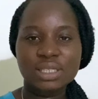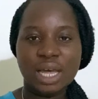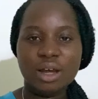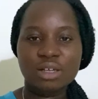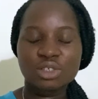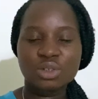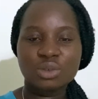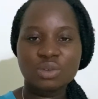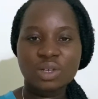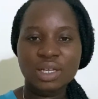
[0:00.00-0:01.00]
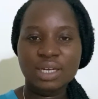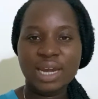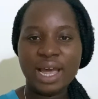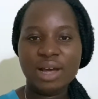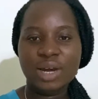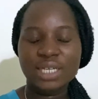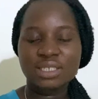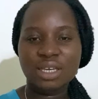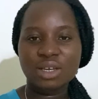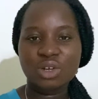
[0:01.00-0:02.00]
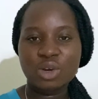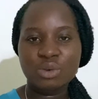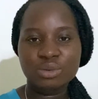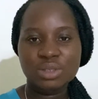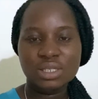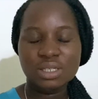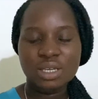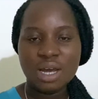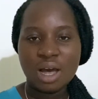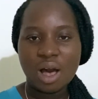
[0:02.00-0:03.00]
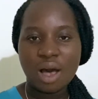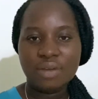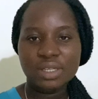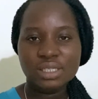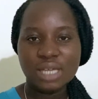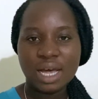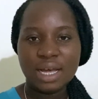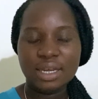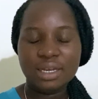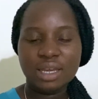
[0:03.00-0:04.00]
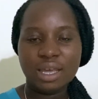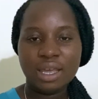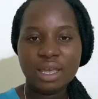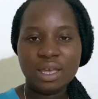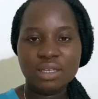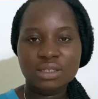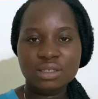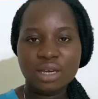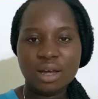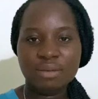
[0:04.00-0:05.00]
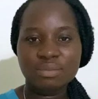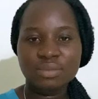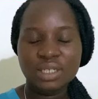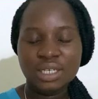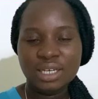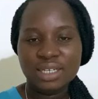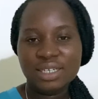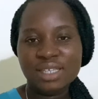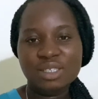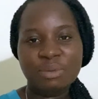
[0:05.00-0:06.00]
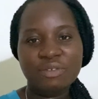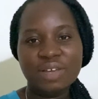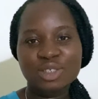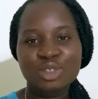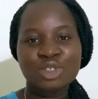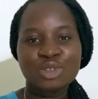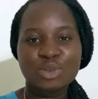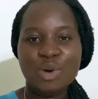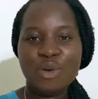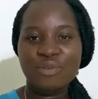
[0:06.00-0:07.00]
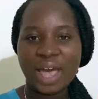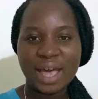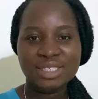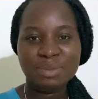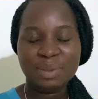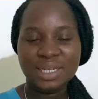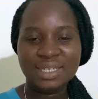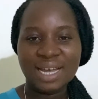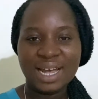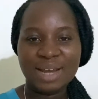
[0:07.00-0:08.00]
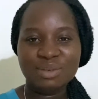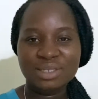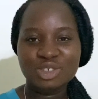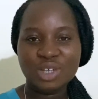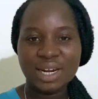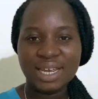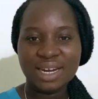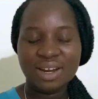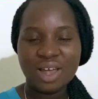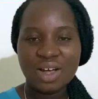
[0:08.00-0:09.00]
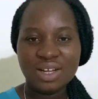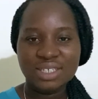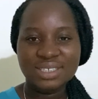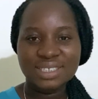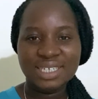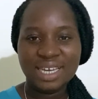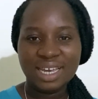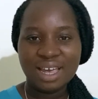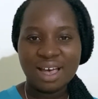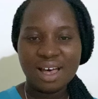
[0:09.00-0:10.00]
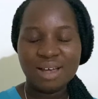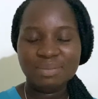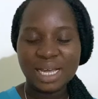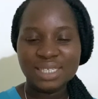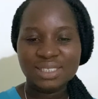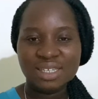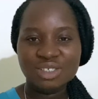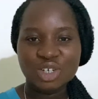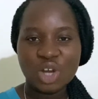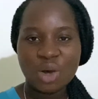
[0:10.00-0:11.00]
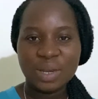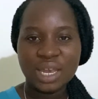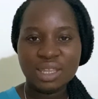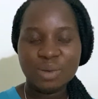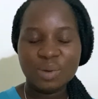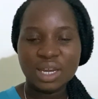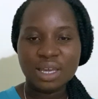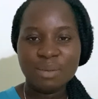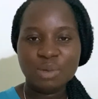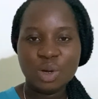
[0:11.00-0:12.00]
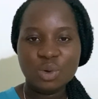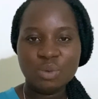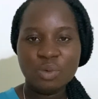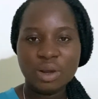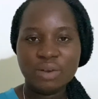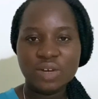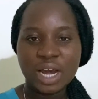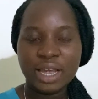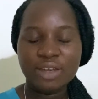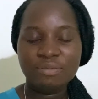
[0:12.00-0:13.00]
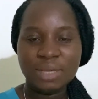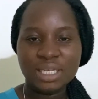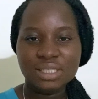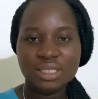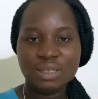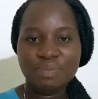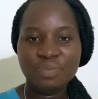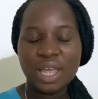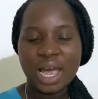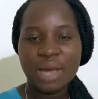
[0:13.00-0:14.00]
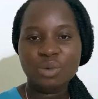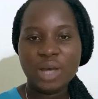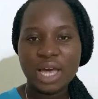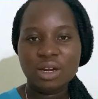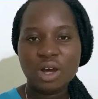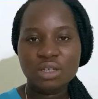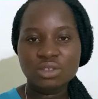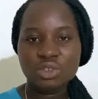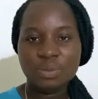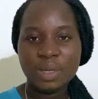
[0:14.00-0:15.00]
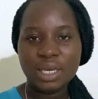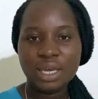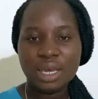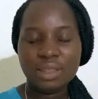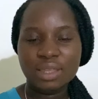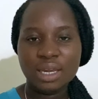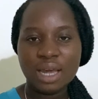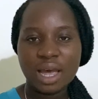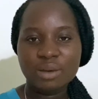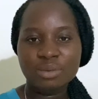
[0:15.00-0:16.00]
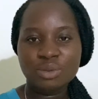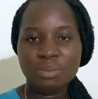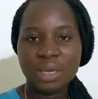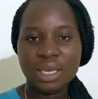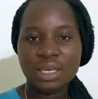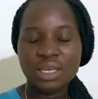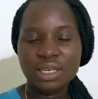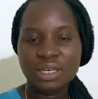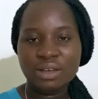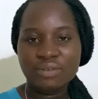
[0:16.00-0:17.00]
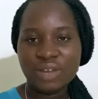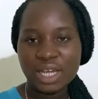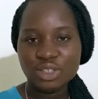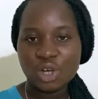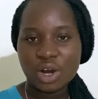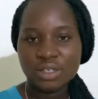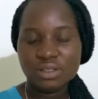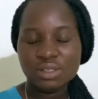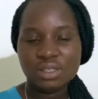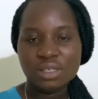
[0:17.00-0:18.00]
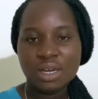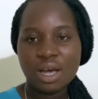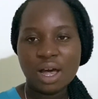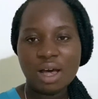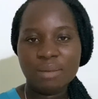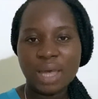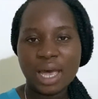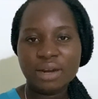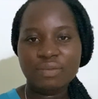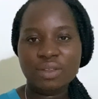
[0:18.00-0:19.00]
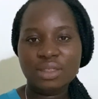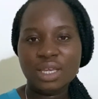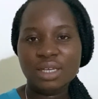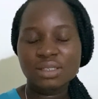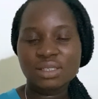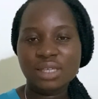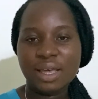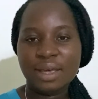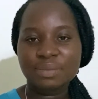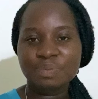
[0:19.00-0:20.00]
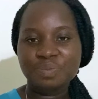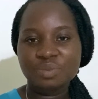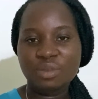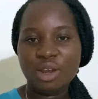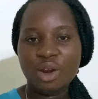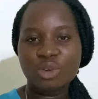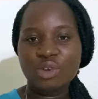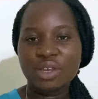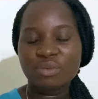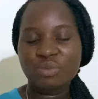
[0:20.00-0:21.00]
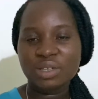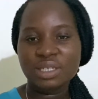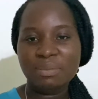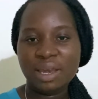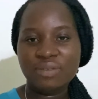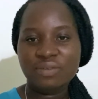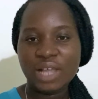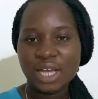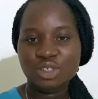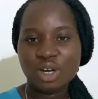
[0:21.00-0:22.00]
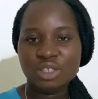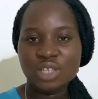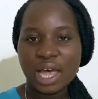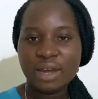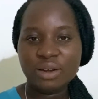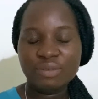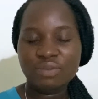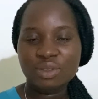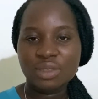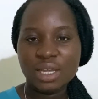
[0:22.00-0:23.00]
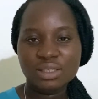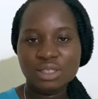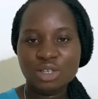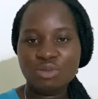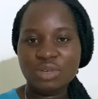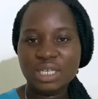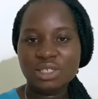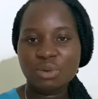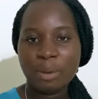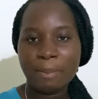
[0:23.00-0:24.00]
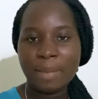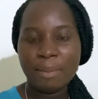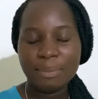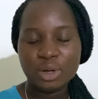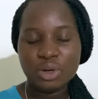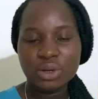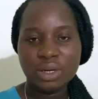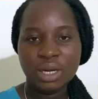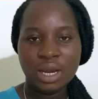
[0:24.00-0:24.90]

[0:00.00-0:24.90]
I take notes on the side, and yes, the professors do go fast, but I really try to get along as things are going, and then when I come home, whatever I have missed, I will add on to it, and then I will make flashcards out of the things that you can really make flashcards out of things that you need to remember.